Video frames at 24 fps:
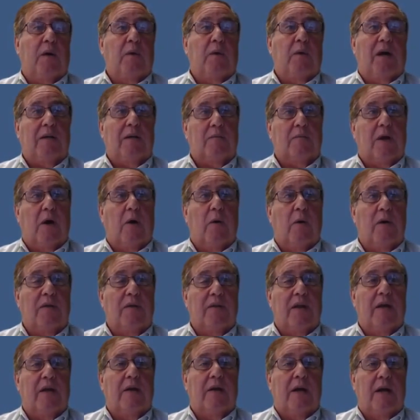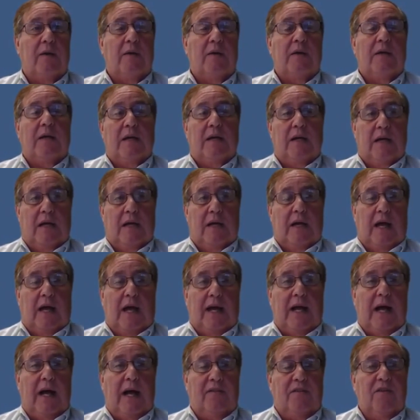I wound up going there.
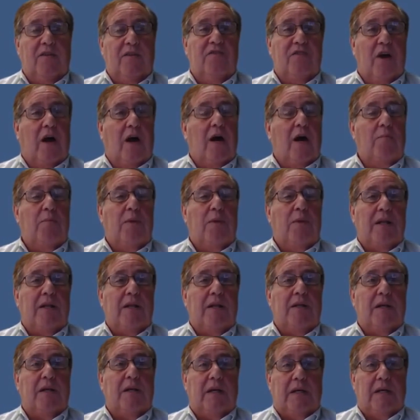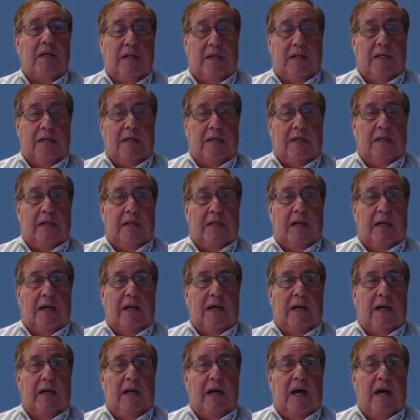I got the job, and
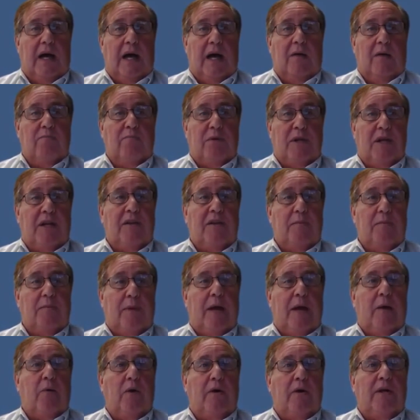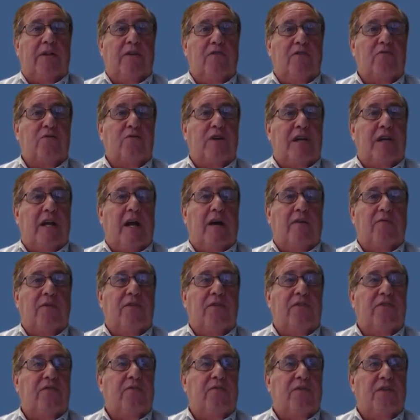I've been in the payroll industry now
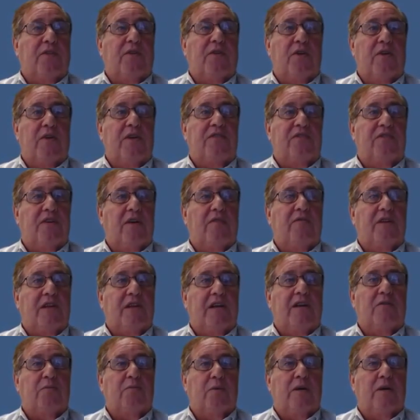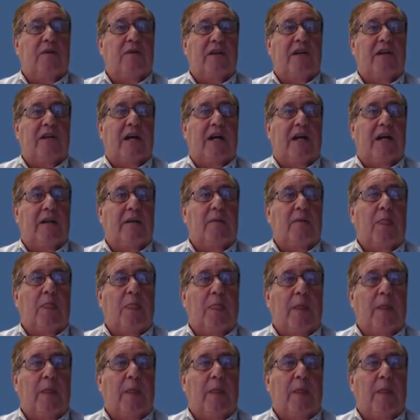for 37 years, believe it or not.